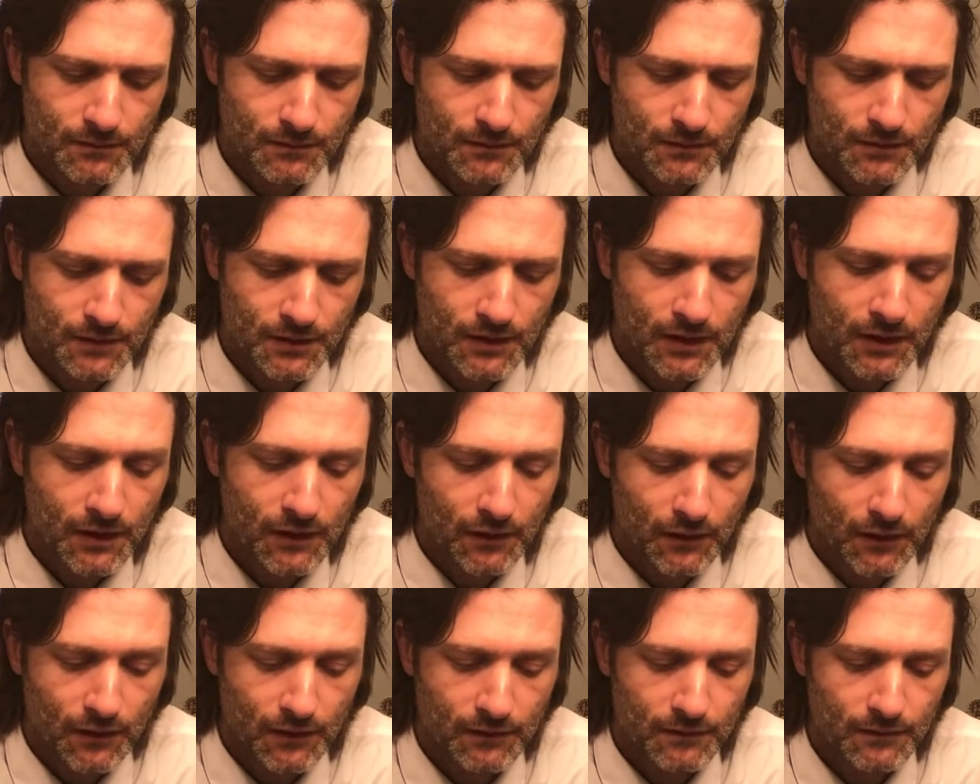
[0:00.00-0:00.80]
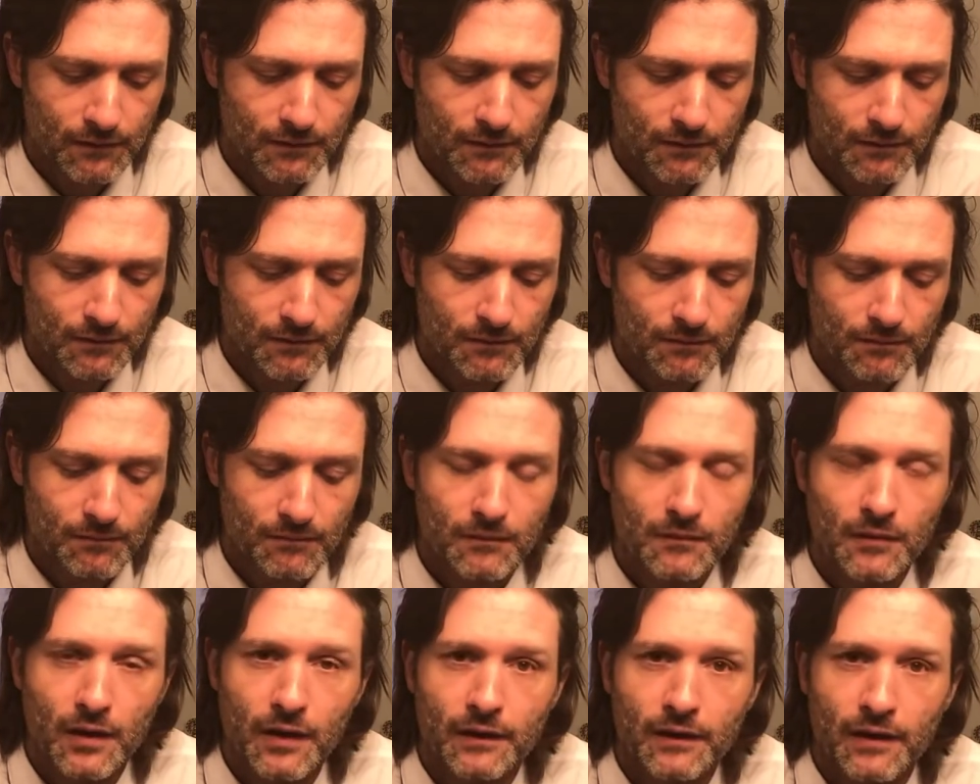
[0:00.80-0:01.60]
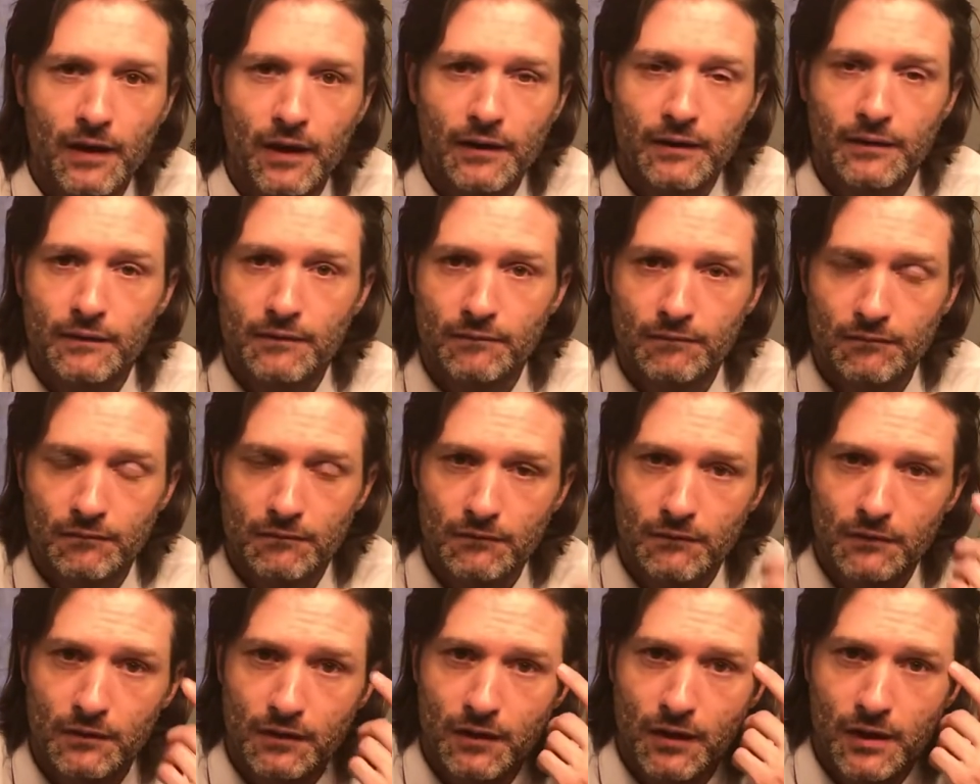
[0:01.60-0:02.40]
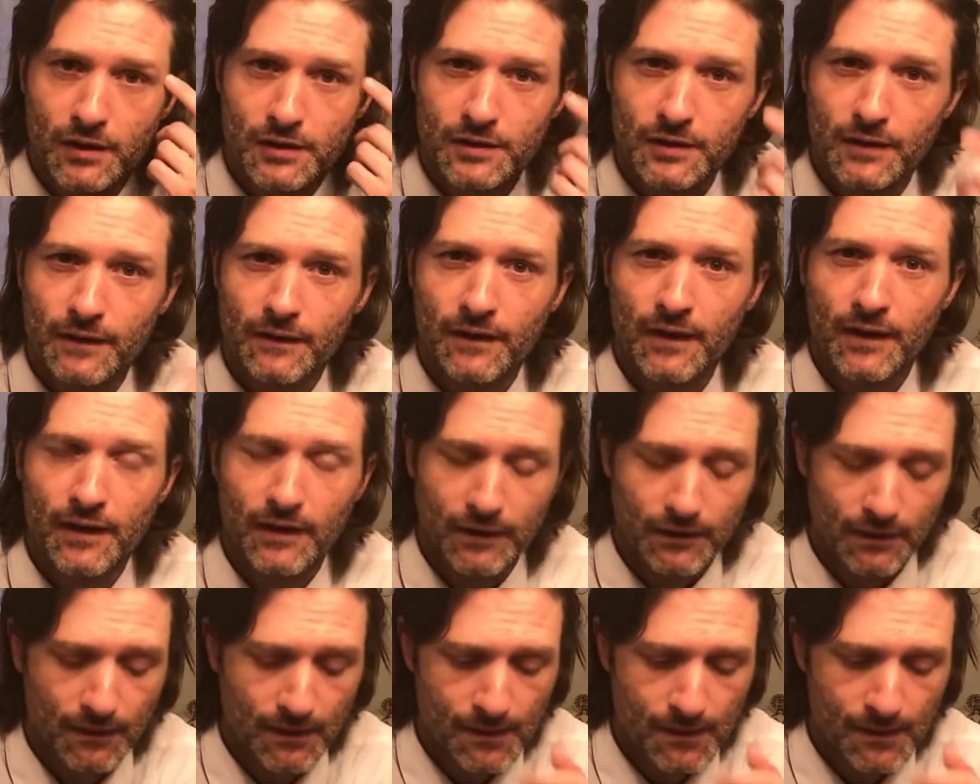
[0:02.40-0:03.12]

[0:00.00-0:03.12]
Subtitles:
Here. Montag touched his head.